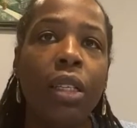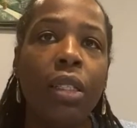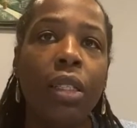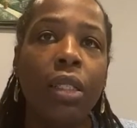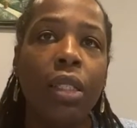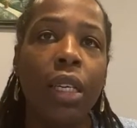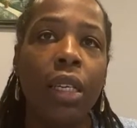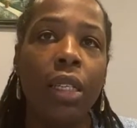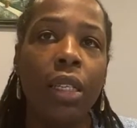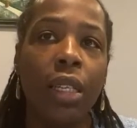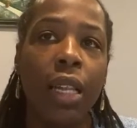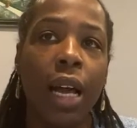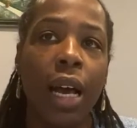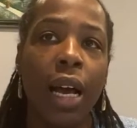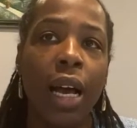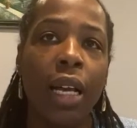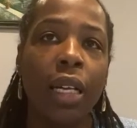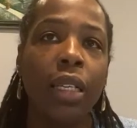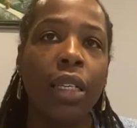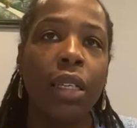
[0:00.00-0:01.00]
did
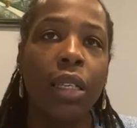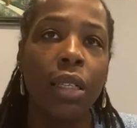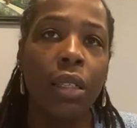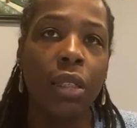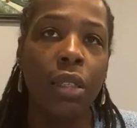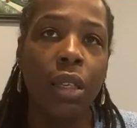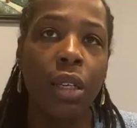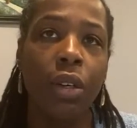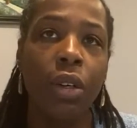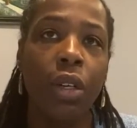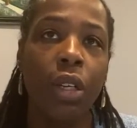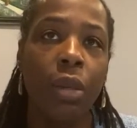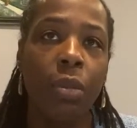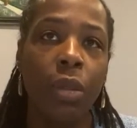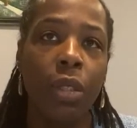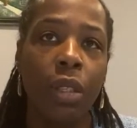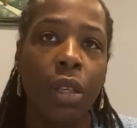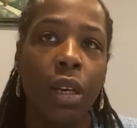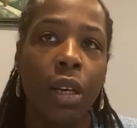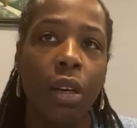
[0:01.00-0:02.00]
not consider
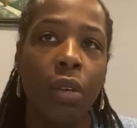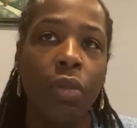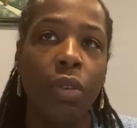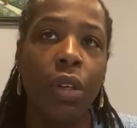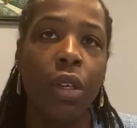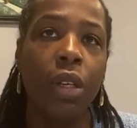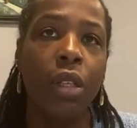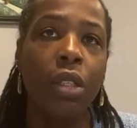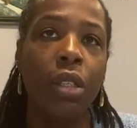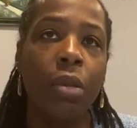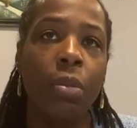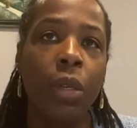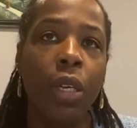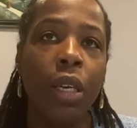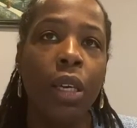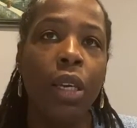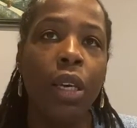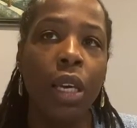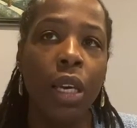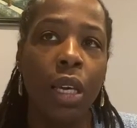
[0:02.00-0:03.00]
himself to
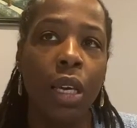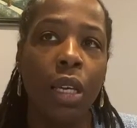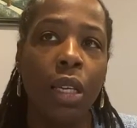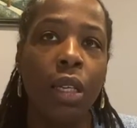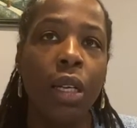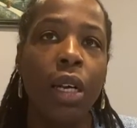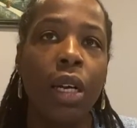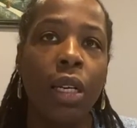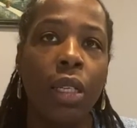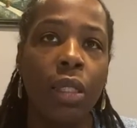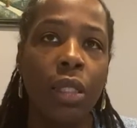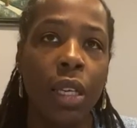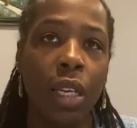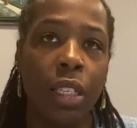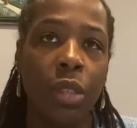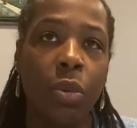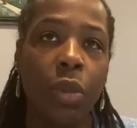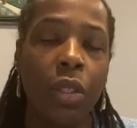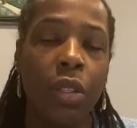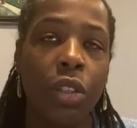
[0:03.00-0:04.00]
be in a
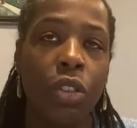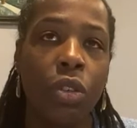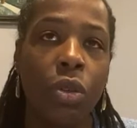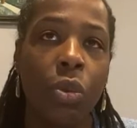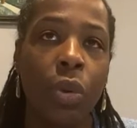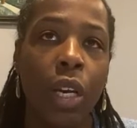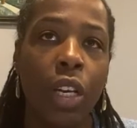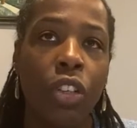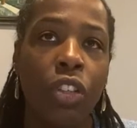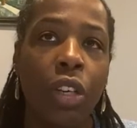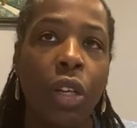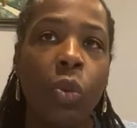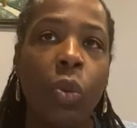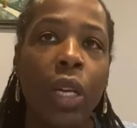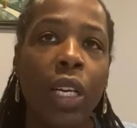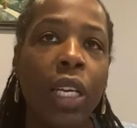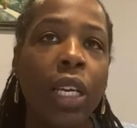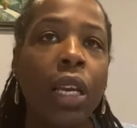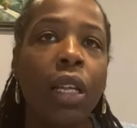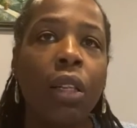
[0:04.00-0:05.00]
desperate situation when
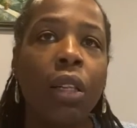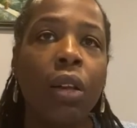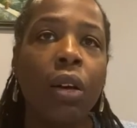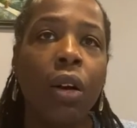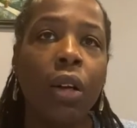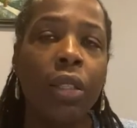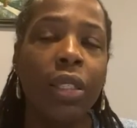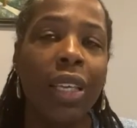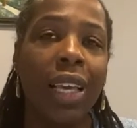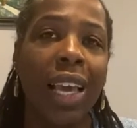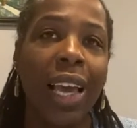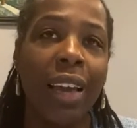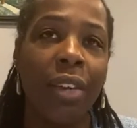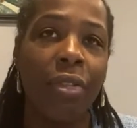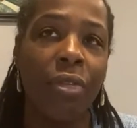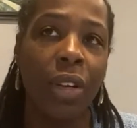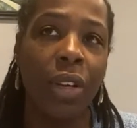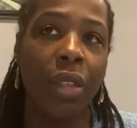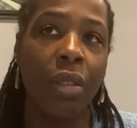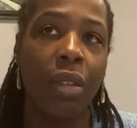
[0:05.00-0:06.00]
he had lost
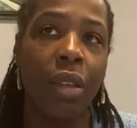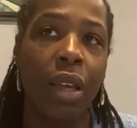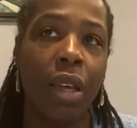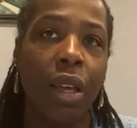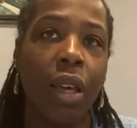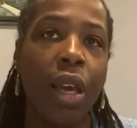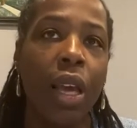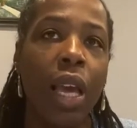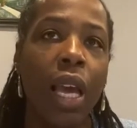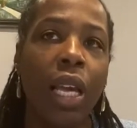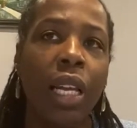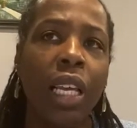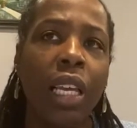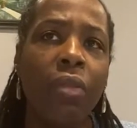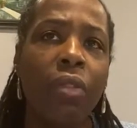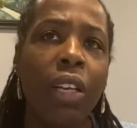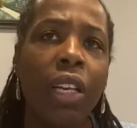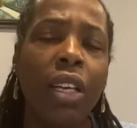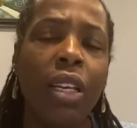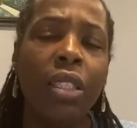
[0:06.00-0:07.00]
everything, and
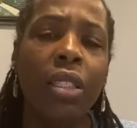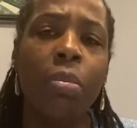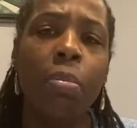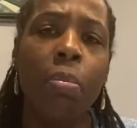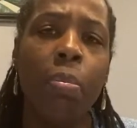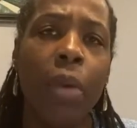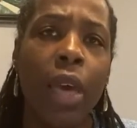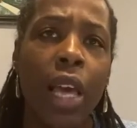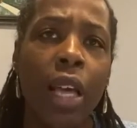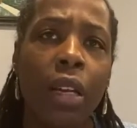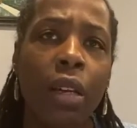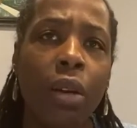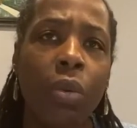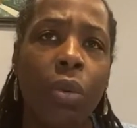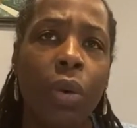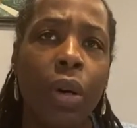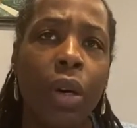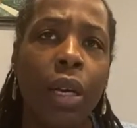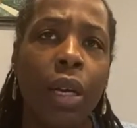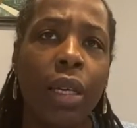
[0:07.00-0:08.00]
even his men
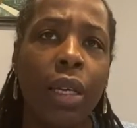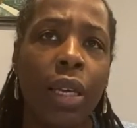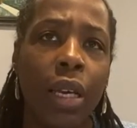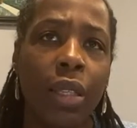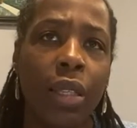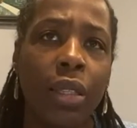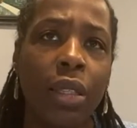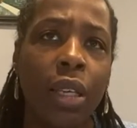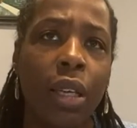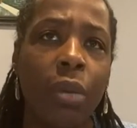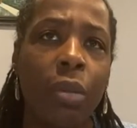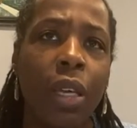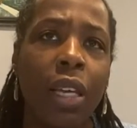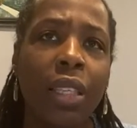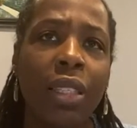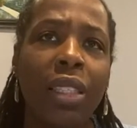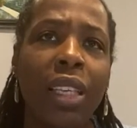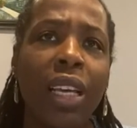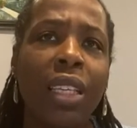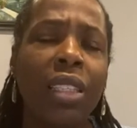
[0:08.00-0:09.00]
were against him. It
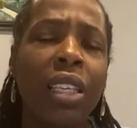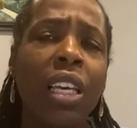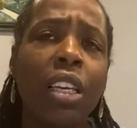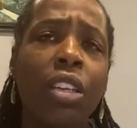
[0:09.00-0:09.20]
says he